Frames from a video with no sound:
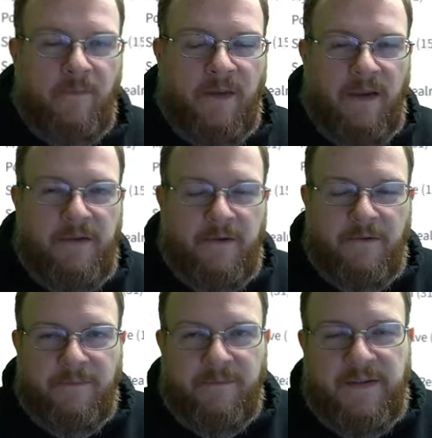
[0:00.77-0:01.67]
Hey y'all,
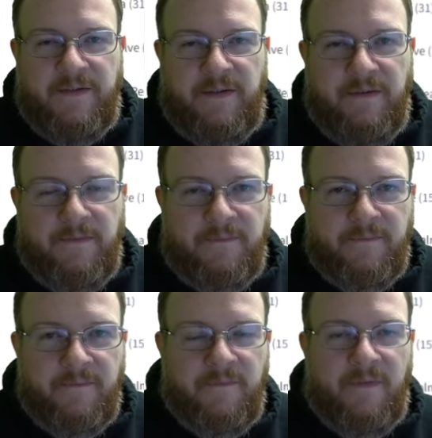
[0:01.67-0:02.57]
Mason here,
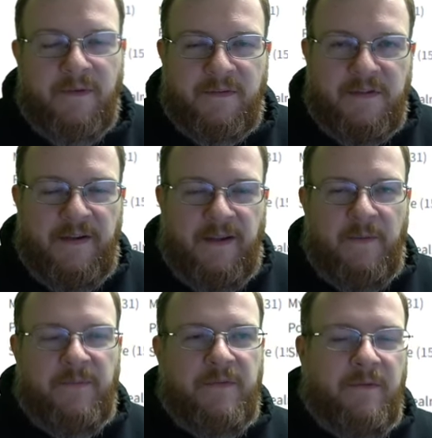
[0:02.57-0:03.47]
CNA
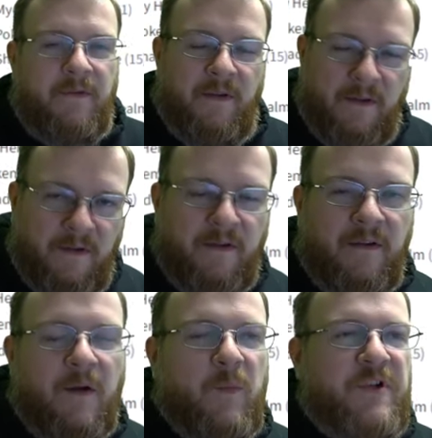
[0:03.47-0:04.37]
Games.
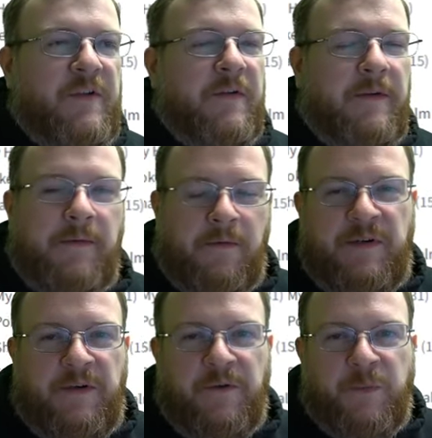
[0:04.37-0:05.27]
Appreciate you clicking on the
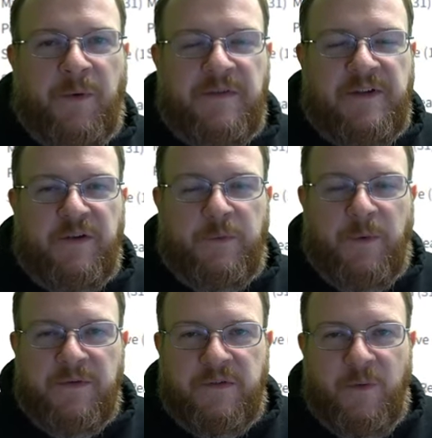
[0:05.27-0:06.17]
video, supporting the channel,
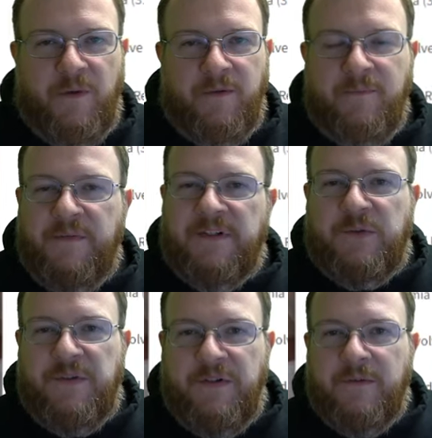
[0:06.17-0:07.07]
supporting the store. You guys
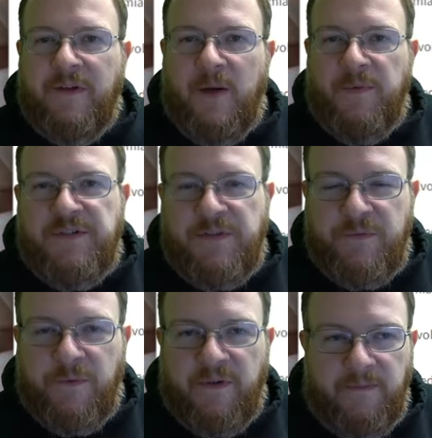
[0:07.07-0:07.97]
always do. I appreciate you
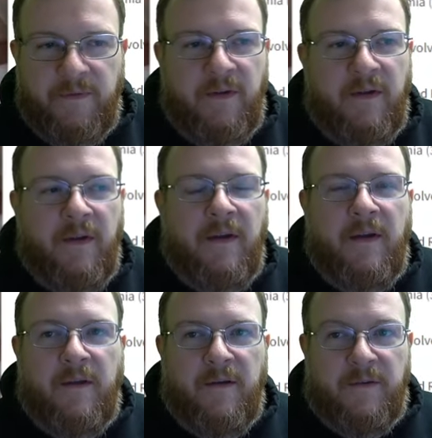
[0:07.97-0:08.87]
for it.
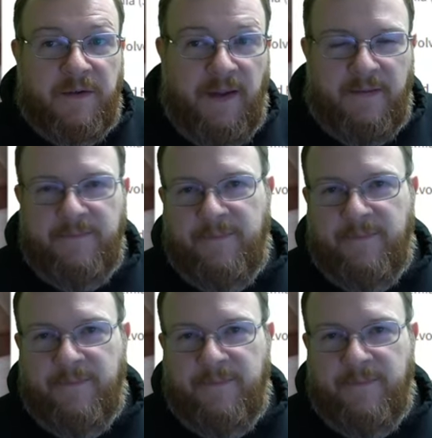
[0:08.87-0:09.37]
Today,